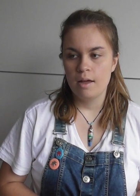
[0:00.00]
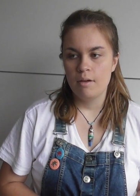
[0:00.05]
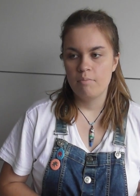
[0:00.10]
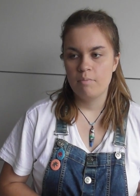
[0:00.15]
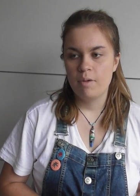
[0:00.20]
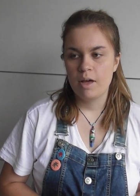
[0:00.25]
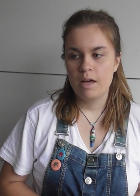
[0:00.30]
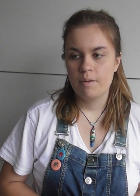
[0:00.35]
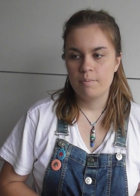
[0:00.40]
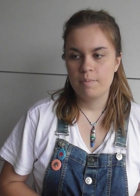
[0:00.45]

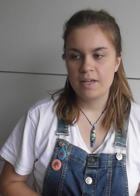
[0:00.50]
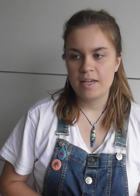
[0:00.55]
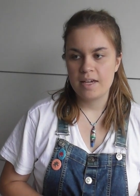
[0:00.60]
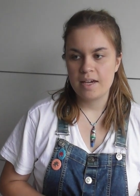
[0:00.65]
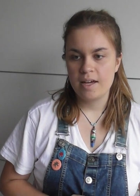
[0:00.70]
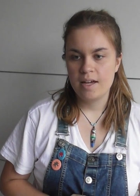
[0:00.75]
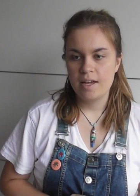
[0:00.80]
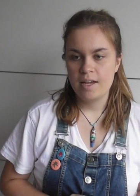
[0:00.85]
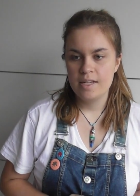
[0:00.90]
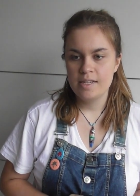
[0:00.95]
but
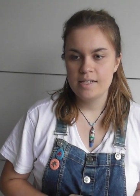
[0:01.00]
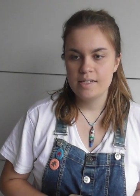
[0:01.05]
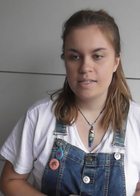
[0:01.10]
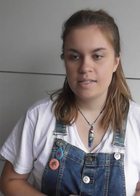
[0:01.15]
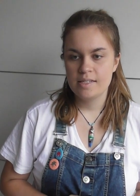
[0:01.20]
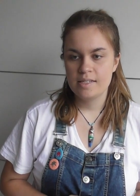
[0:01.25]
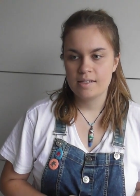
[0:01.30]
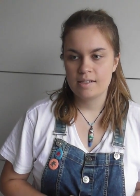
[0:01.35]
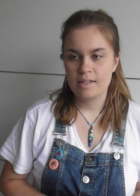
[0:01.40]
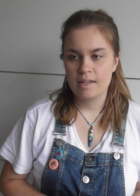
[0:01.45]

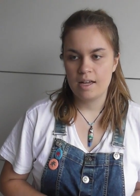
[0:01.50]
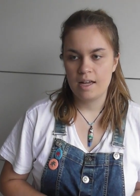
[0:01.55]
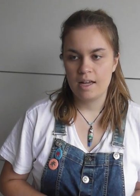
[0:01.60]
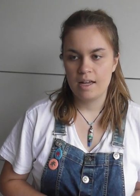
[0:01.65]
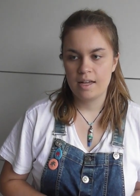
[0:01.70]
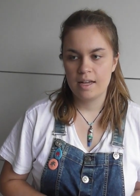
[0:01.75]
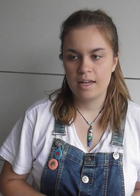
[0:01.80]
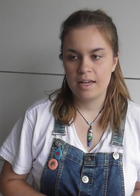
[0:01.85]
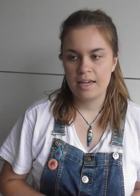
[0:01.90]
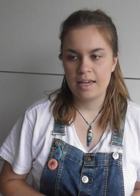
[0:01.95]
because
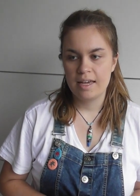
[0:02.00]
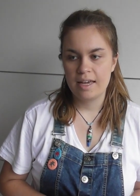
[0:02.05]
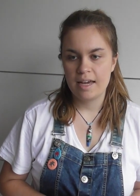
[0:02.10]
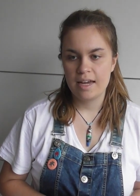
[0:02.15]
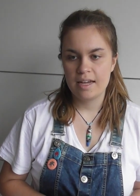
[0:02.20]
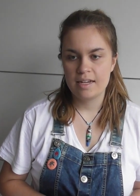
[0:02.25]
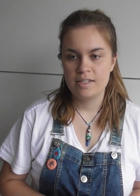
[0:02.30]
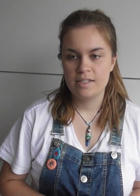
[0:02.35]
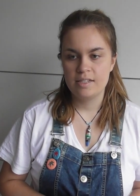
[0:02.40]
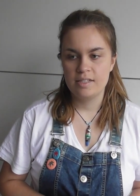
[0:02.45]
I
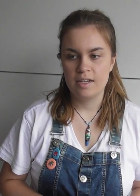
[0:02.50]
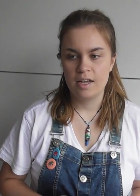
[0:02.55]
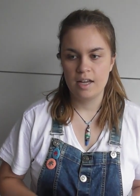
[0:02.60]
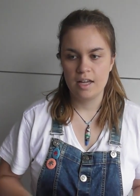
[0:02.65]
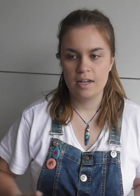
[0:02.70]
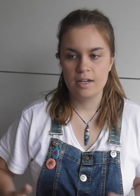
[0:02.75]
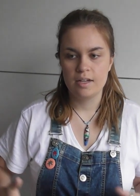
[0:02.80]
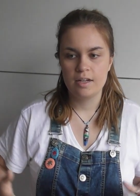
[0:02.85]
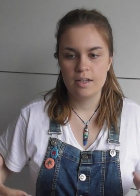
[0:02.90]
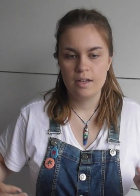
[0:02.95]
had
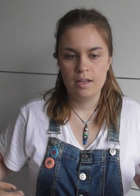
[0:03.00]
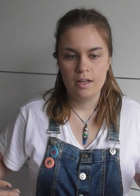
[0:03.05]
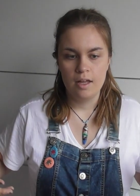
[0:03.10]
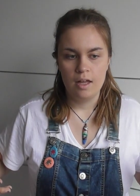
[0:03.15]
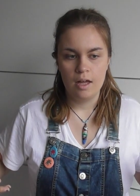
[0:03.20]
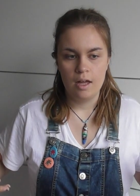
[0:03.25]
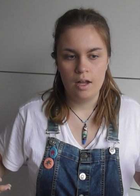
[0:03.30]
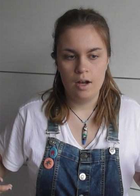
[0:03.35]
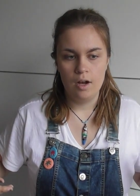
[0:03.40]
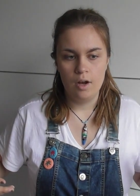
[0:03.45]
done
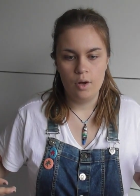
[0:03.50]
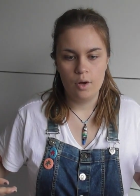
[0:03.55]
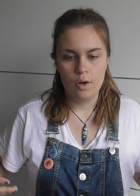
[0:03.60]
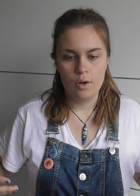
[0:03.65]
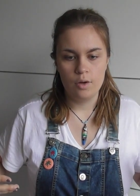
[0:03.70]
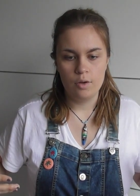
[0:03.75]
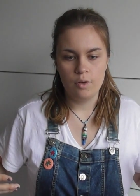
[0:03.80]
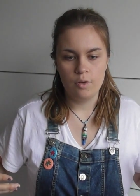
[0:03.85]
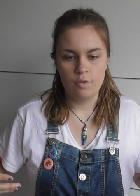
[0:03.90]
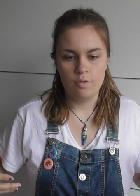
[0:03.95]
a lot
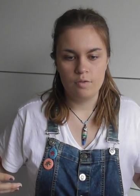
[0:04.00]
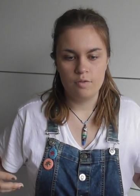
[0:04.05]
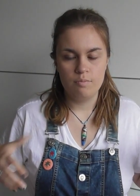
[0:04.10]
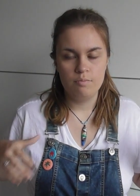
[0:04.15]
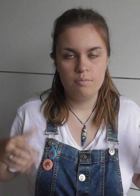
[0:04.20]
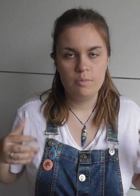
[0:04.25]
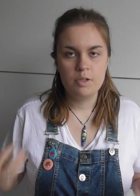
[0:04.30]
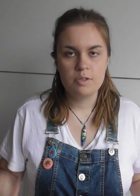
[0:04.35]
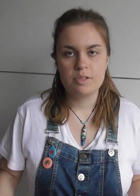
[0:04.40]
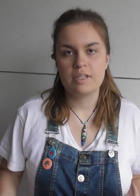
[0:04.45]
of
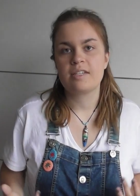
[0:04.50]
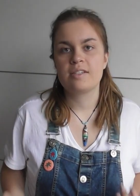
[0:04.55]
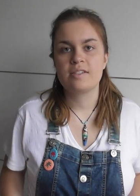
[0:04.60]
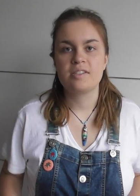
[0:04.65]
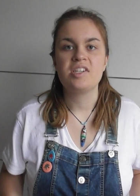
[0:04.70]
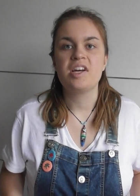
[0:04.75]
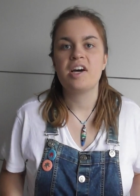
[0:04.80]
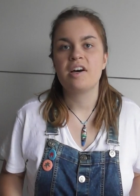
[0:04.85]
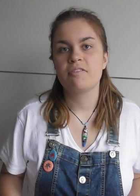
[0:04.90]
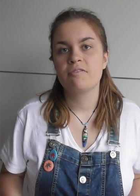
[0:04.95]
music
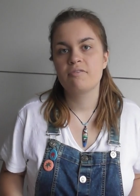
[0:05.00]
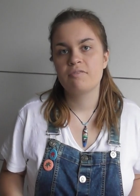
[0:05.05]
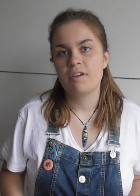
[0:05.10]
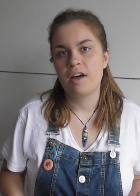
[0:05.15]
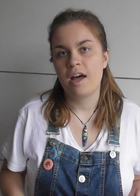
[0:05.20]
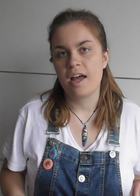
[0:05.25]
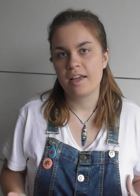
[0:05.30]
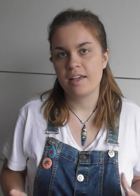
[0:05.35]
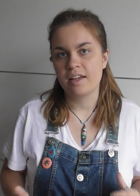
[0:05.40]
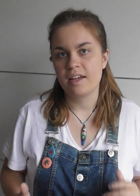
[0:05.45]
stuff,
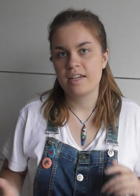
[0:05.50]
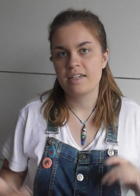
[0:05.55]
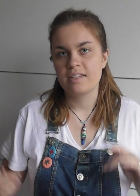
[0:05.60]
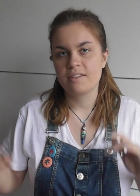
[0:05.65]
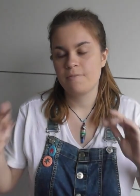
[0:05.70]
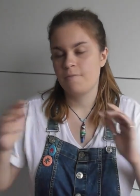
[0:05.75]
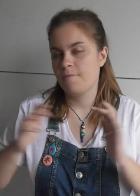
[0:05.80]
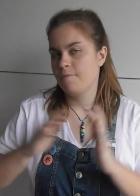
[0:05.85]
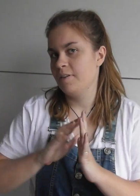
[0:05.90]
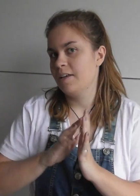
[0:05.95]
I kind
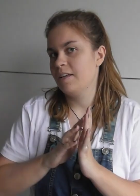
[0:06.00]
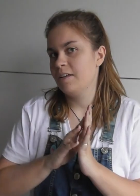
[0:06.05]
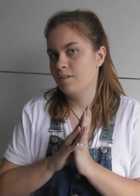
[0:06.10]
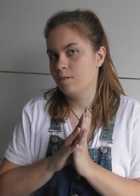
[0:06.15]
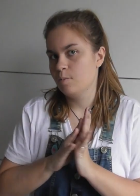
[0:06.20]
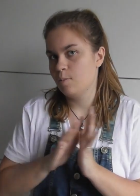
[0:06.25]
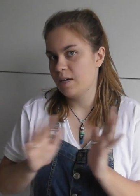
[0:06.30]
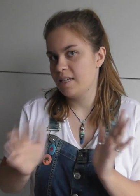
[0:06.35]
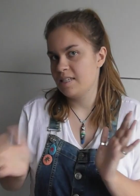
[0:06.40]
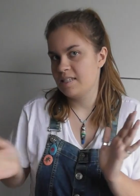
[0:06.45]
of
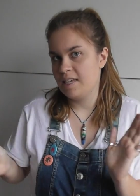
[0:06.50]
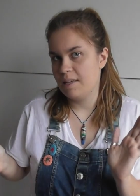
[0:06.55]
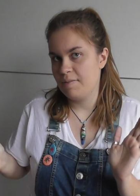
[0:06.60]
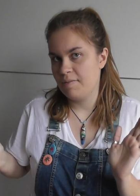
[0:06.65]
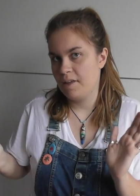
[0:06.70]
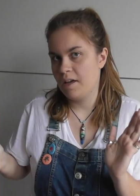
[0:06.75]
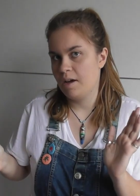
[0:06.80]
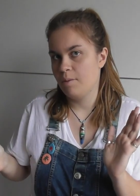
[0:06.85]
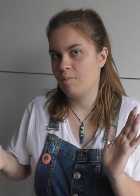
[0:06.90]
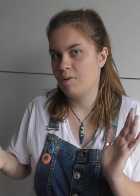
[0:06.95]
filled my
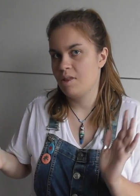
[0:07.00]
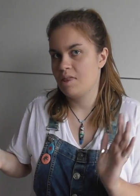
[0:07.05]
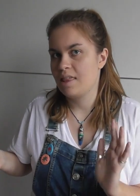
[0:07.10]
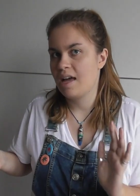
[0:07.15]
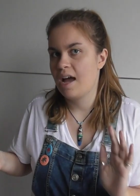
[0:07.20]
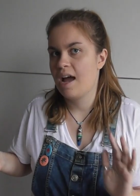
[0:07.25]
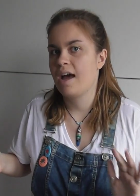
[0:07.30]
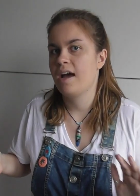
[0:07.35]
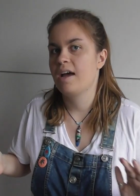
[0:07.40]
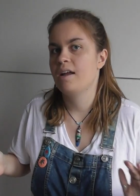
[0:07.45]
CV up with
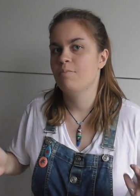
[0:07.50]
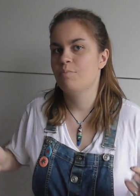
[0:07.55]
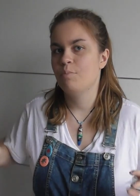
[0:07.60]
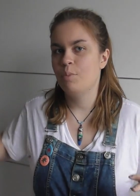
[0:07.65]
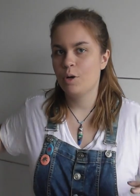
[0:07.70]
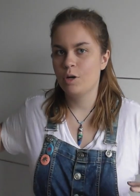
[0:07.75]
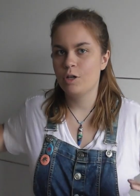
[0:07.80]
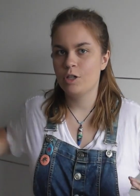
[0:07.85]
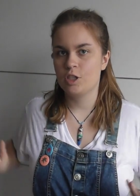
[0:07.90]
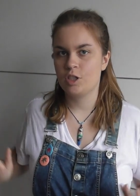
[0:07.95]
that and
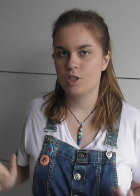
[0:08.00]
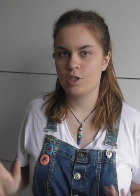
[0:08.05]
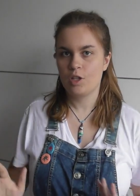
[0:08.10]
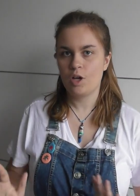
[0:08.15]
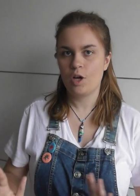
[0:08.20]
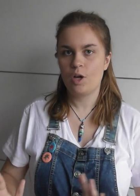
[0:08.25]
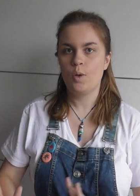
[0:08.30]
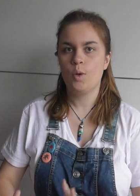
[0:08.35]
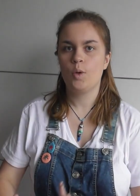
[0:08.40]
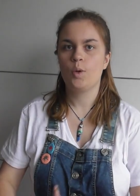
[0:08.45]
pushed the
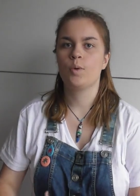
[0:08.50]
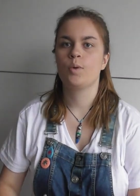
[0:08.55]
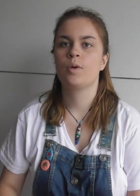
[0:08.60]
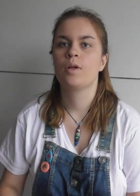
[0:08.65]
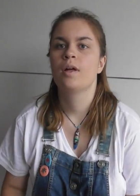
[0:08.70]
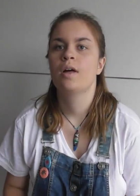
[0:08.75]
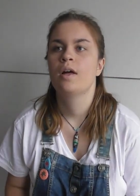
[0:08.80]
whole,